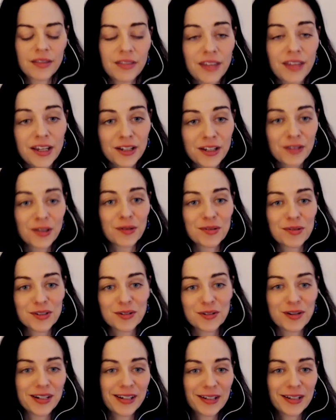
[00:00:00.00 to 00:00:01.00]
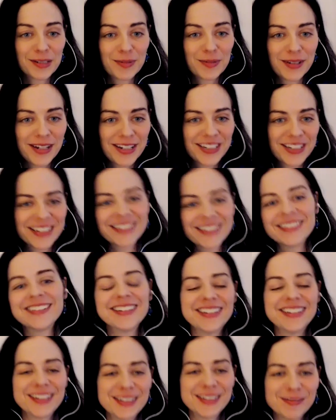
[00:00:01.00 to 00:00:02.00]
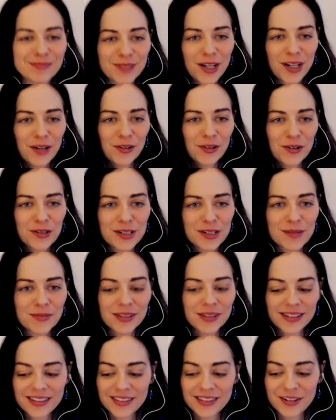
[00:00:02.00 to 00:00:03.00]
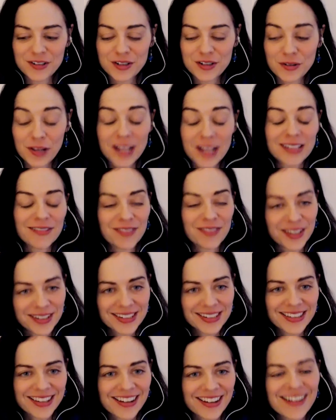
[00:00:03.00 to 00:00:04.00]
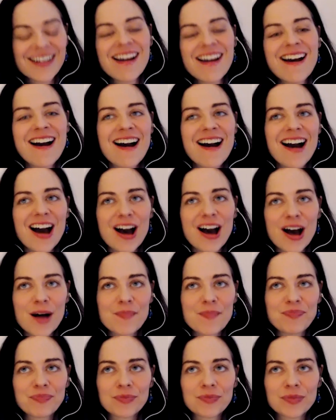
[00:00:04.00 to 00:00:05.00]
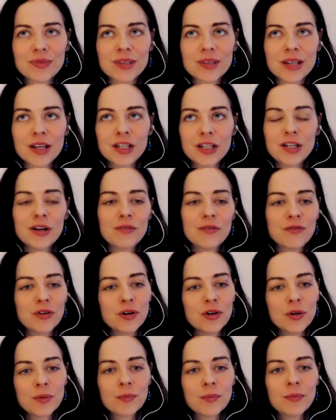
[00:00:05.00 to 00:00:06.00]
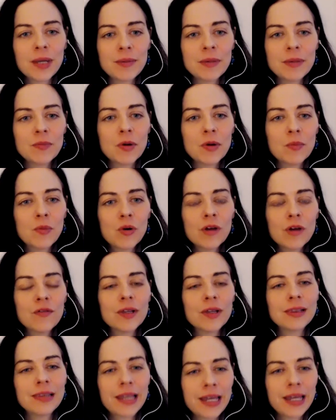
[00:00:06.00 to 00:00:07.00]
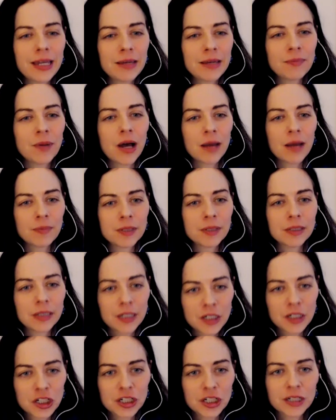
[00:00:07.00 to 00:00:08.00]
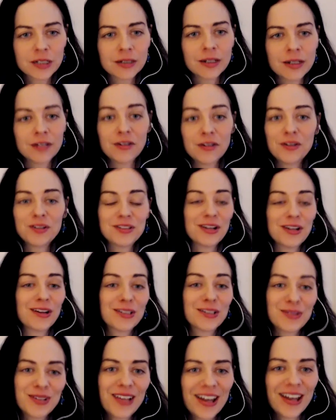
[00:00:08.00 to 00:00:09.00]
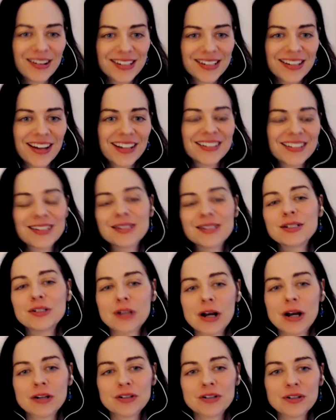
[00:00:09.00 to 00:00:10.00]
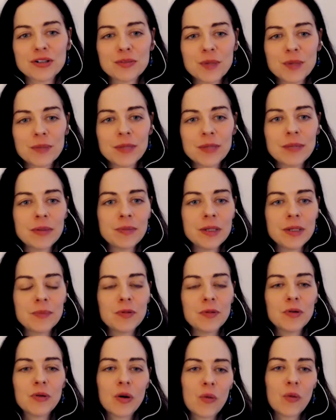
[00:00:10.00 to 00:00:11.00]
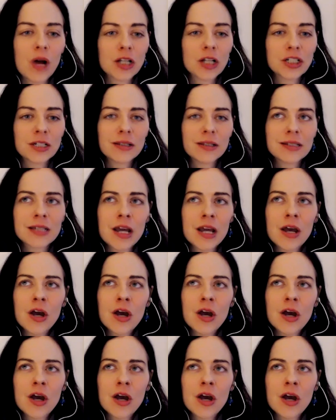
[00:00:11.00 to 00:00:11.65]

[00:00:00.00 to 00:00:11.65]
Thank you. That was a great explanation. Uh, I learned something in there too. Lots of things in there. Um, you know, for maybe more of a lay population, I know you talk to a lot of scientists and doctors, but maybe people who are watching this,